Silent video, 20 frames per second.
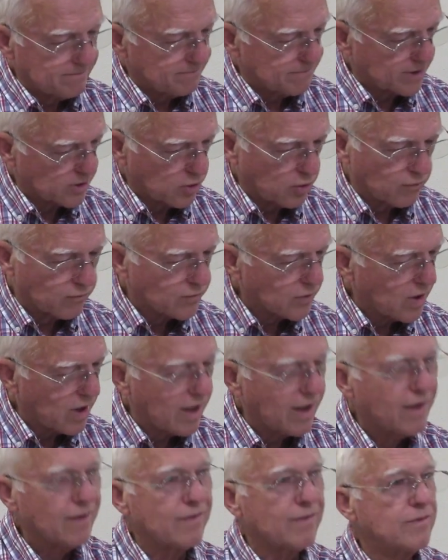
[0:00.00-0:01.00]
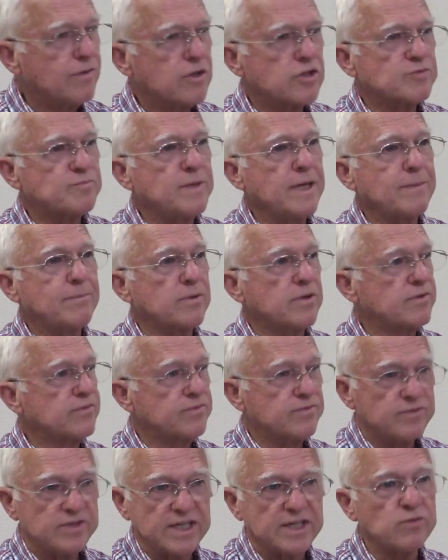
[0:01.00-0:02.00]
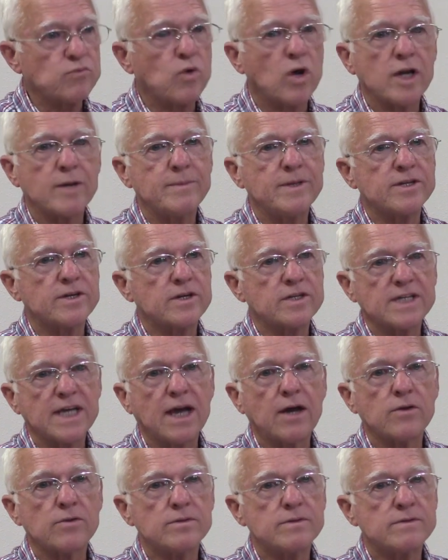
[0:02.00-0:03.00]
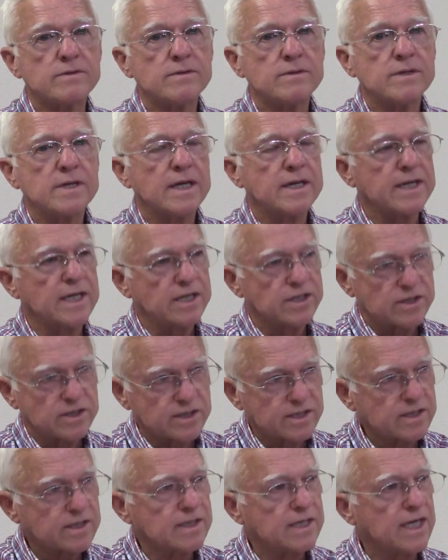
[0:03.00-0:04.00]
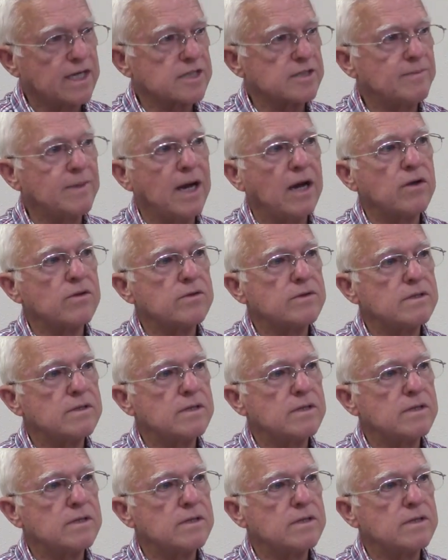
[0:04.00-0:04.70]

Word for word: But overall, those people didn't want him in their town, and they kicked him out.